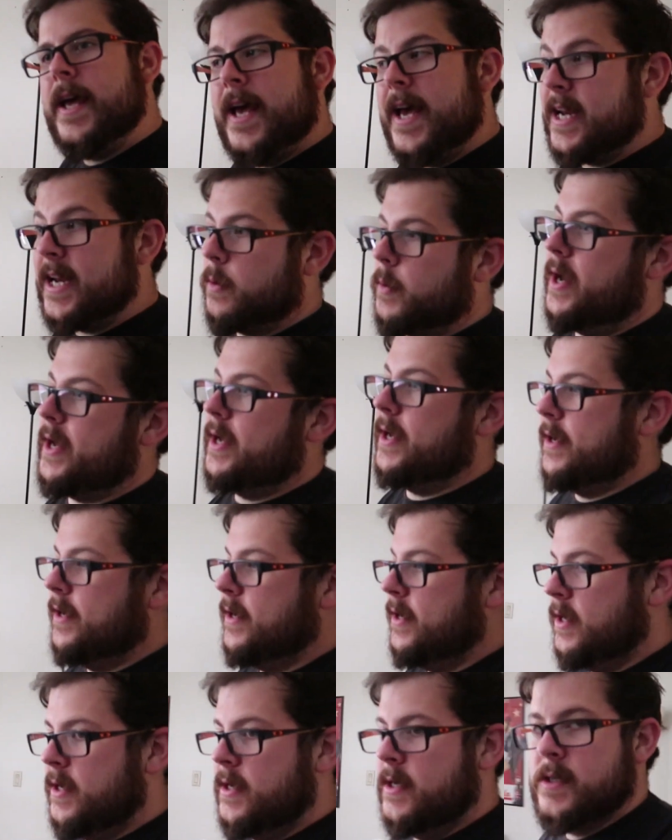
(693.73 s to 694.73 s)
Anyway,
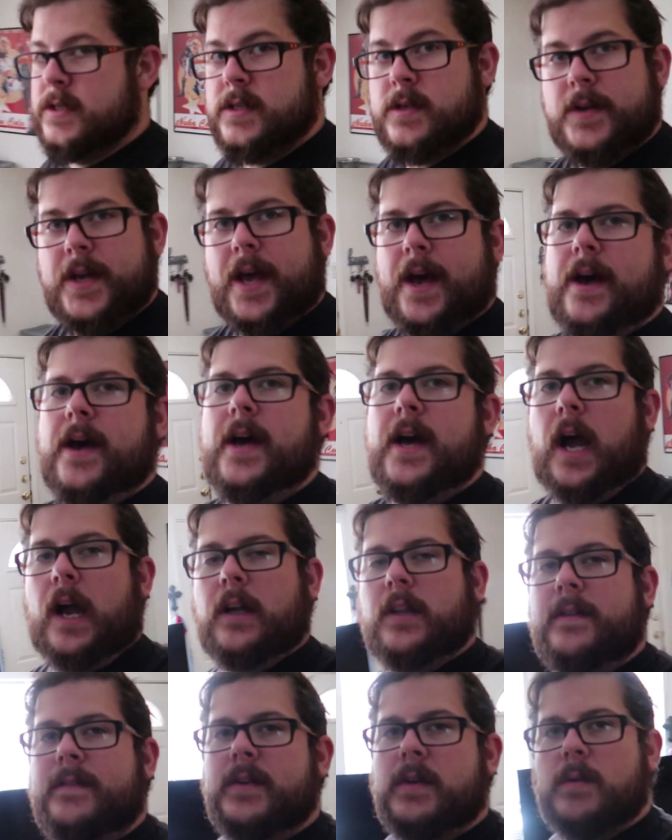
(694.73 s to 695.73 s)
so yeah,
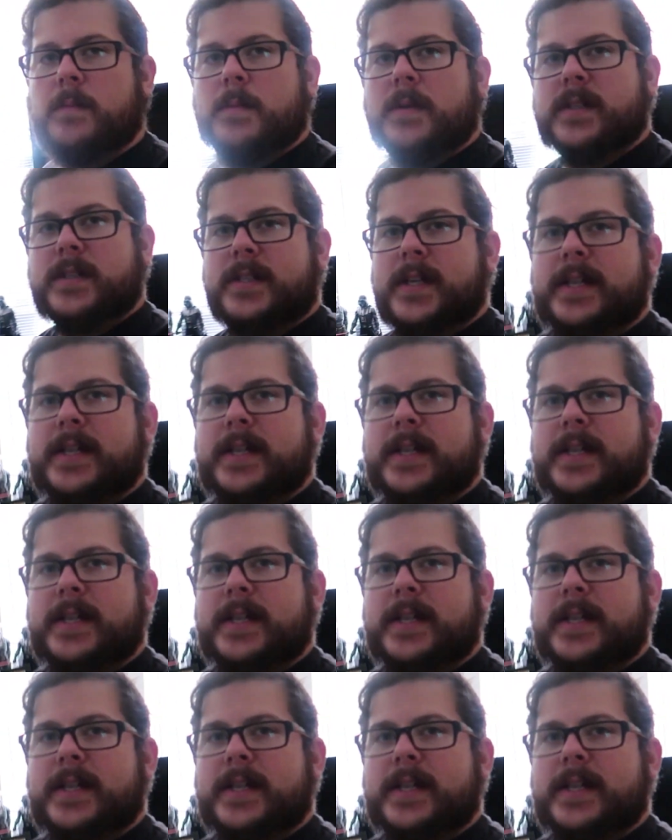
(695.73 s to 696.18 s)
our living room looks